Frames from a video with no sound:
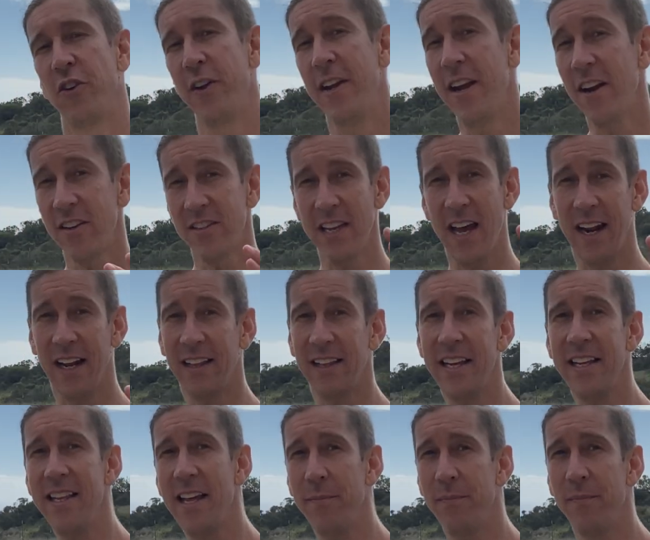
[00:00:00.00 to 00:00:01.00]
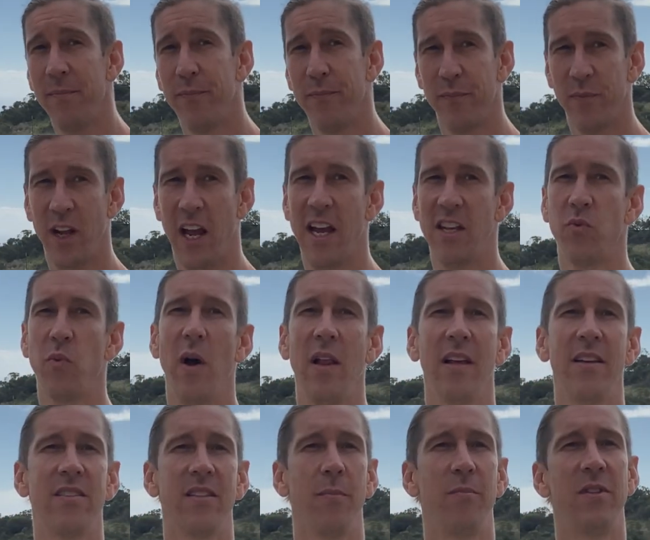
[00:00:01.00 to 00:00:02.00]
here's how to clean them, as well
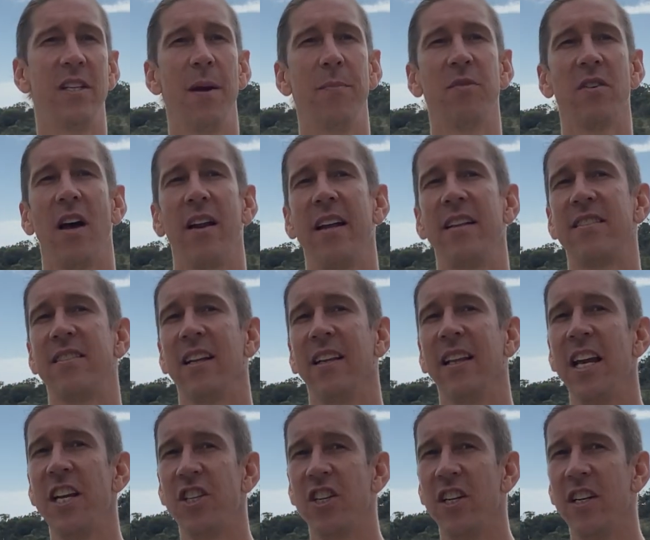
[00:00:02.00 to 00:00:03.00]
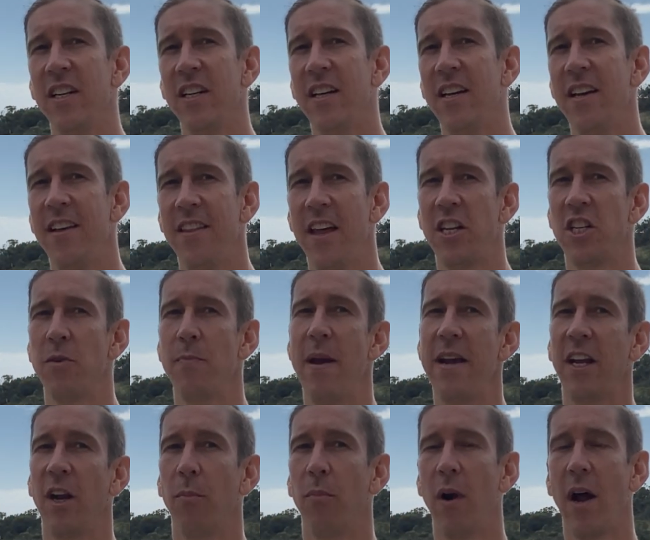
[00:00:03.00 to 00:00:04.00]
as some tips on installation that should make
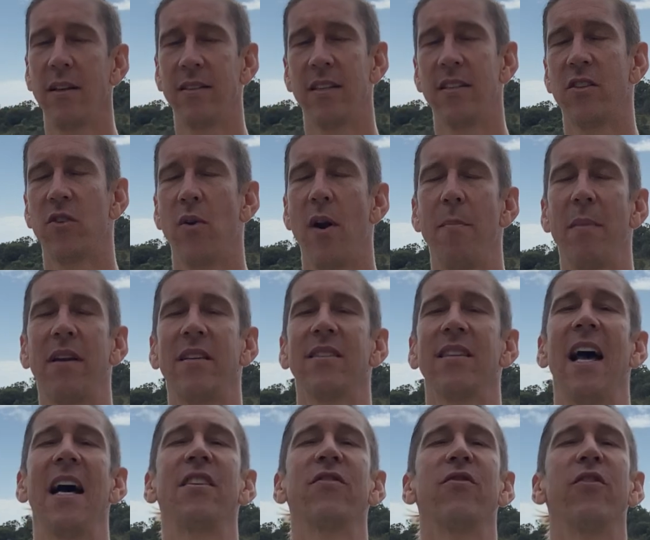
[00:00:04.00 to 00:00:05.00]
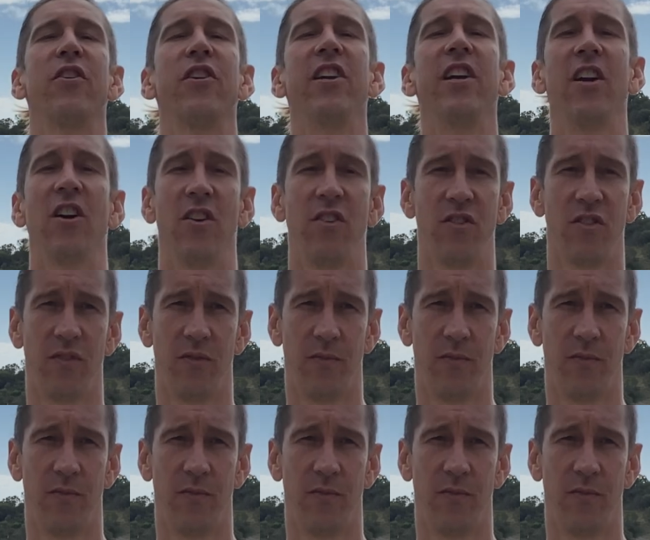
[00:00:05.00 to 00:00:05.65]
your Bronson Ceramics last for years.